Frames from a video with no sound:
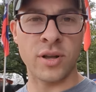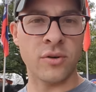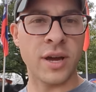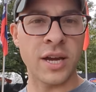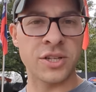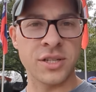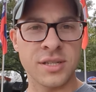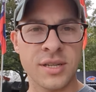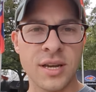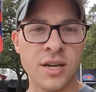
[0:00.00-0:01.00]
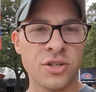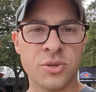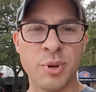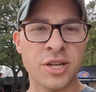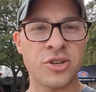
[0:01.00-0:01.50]
locations,
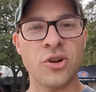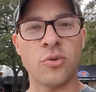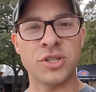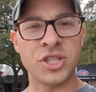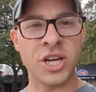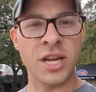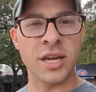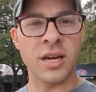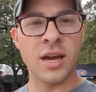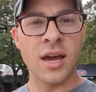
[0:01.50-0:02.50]
just making sure no one's cheating,